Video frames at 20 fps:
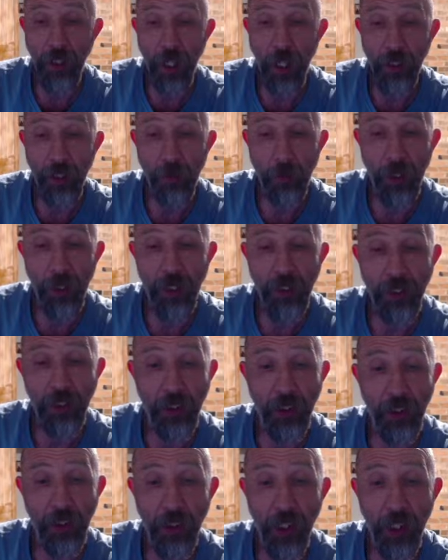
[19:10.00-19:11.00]
lucky because
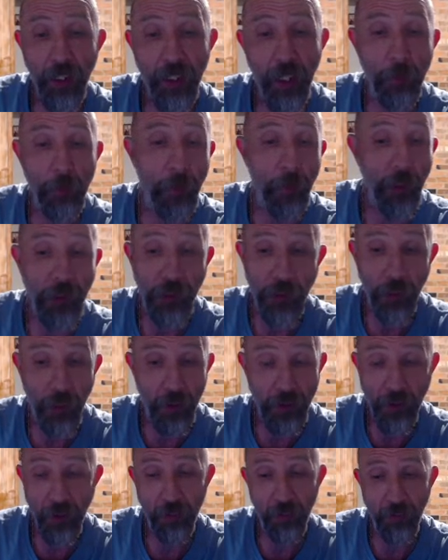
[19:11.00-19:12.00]
you're going to get both
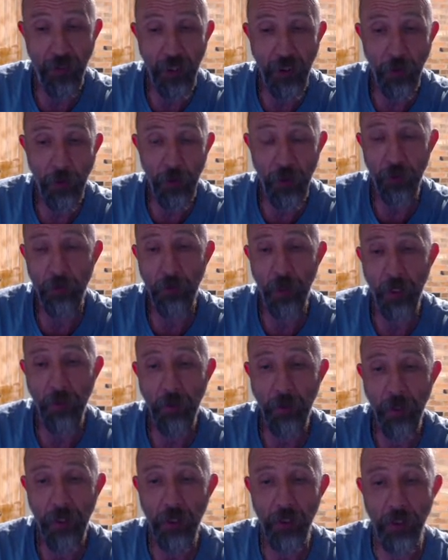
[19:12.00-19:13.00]
sides of the fence with me,
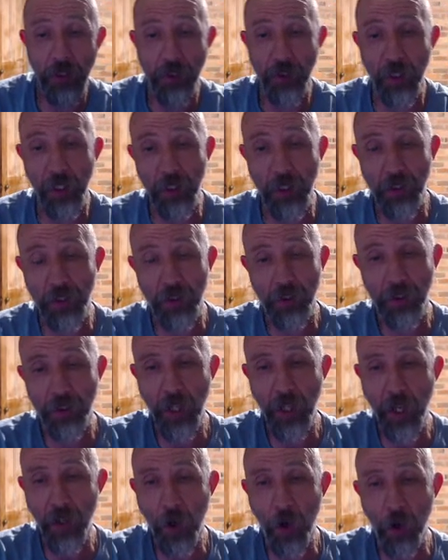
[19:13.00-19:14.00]
because it's
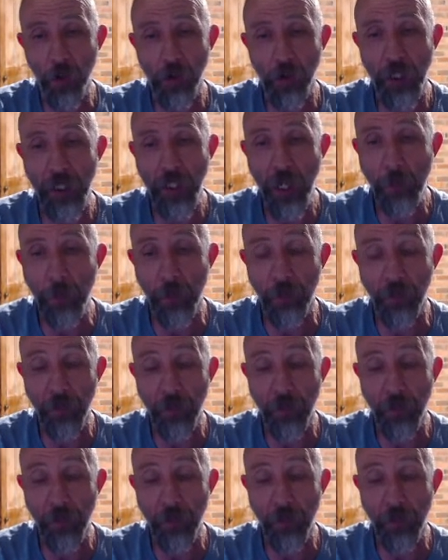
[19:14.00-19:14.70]
that whole lead up of